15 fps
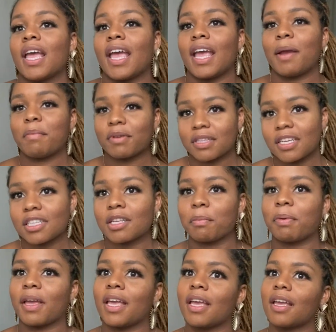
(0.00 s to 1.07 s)
and
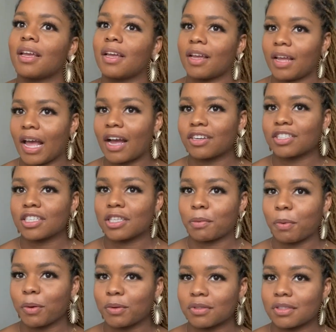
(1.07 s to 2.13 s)
participate in how she's
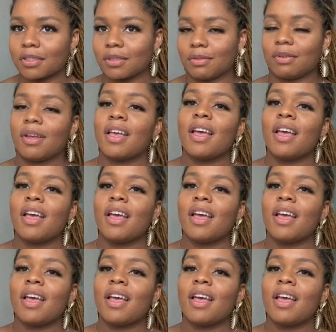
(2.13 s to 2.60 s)
supposed to.